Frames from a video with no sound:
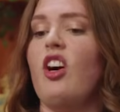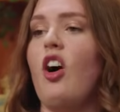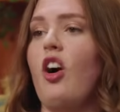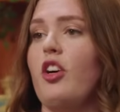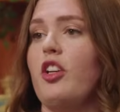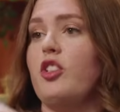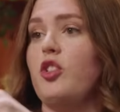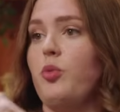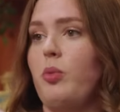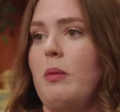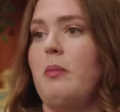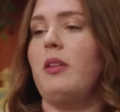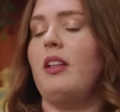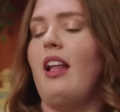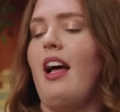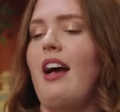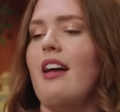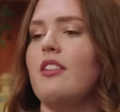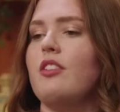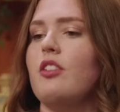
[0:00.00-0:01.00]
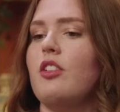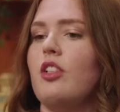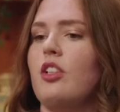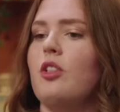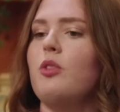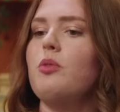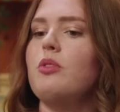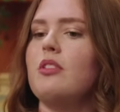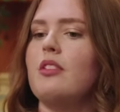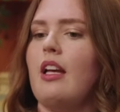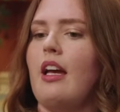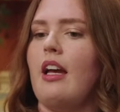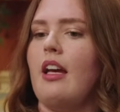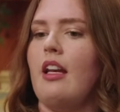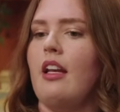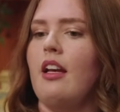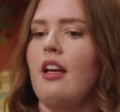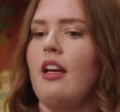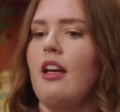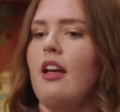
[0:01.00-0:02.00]
car to swim class. You
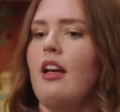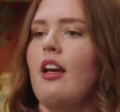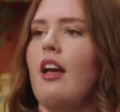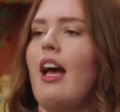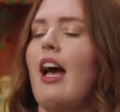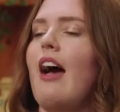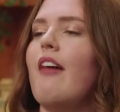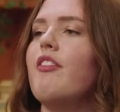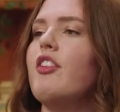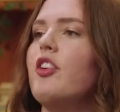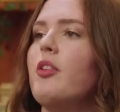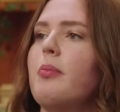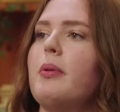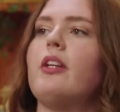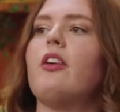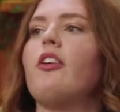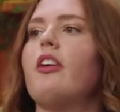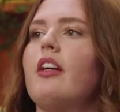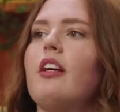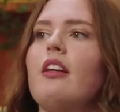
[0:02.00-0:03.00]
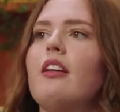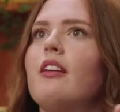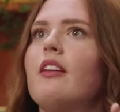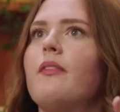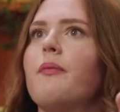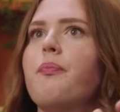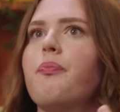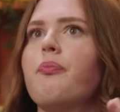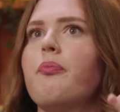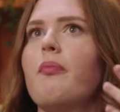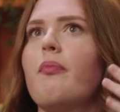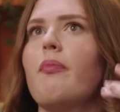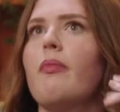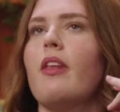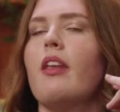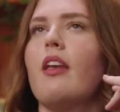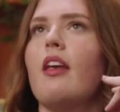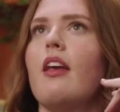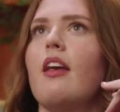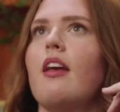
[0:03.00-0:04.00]
said, having your period,
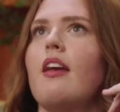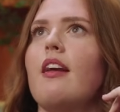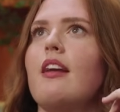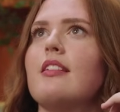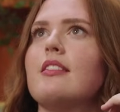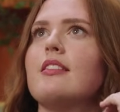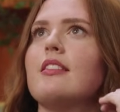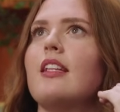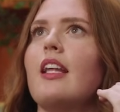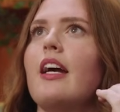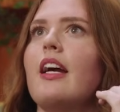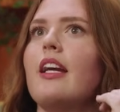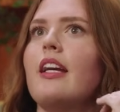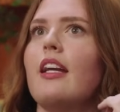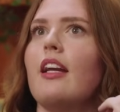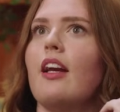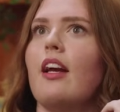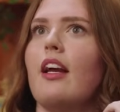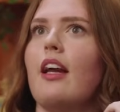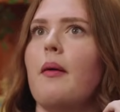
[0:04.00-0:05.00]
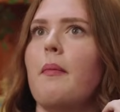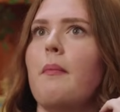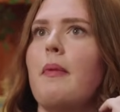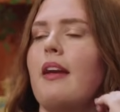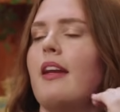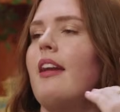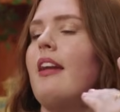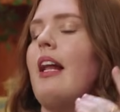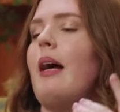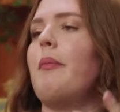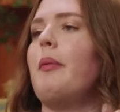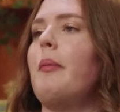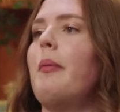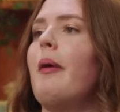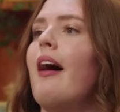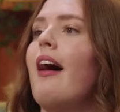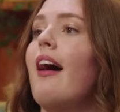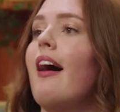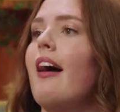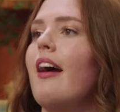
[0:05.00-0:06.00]
it's like making an apple
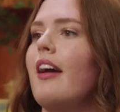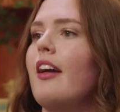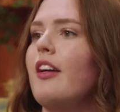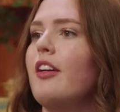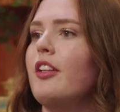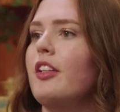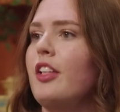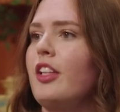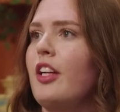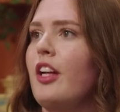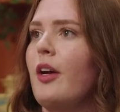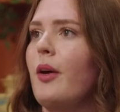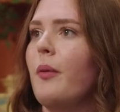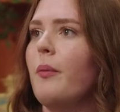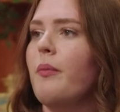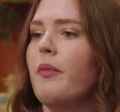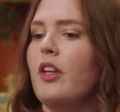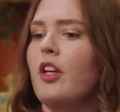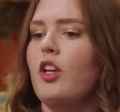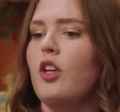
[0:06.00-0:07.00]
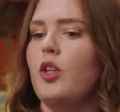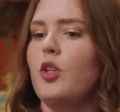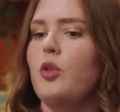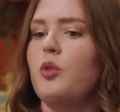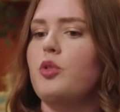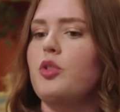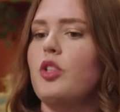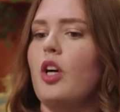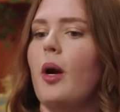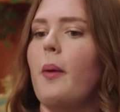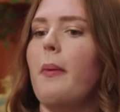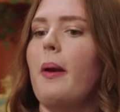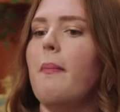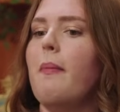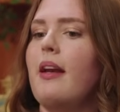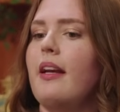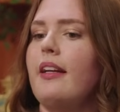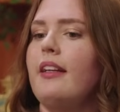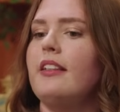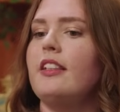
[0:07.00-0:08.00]
pie, you know? You start by
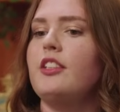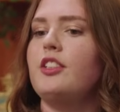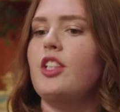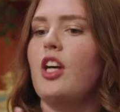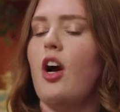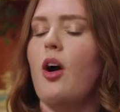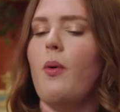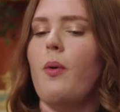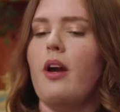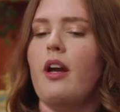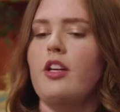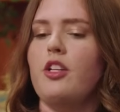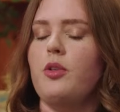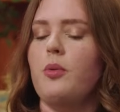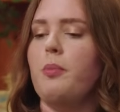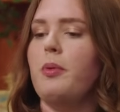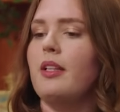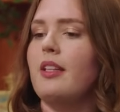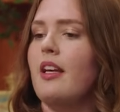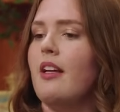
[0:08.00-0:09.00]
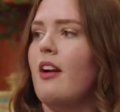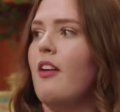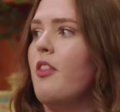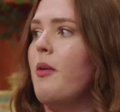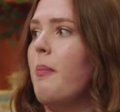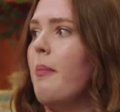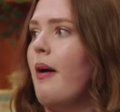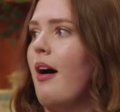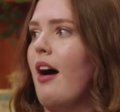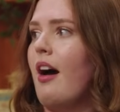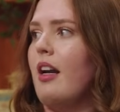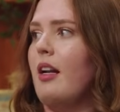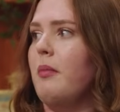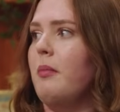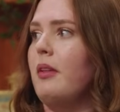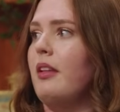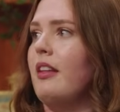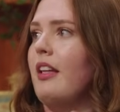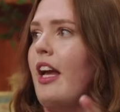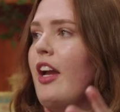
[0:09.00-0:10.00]
making the dough and you put that on the
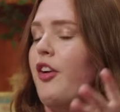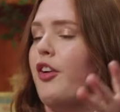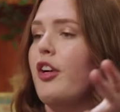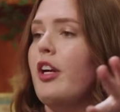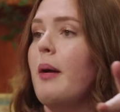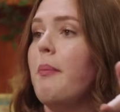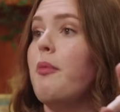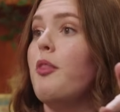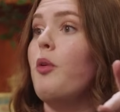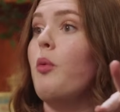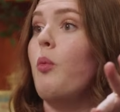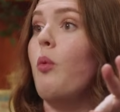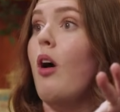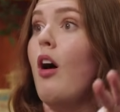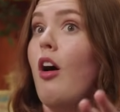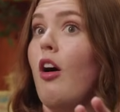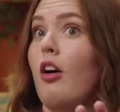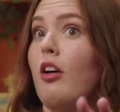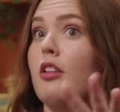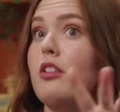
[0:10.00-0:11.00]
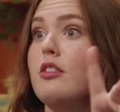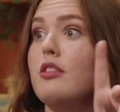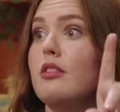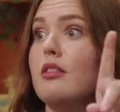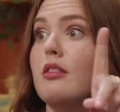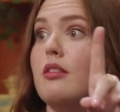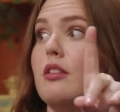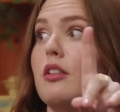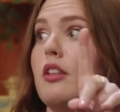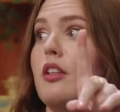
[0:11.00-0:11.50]
bottom, layer it up the walls,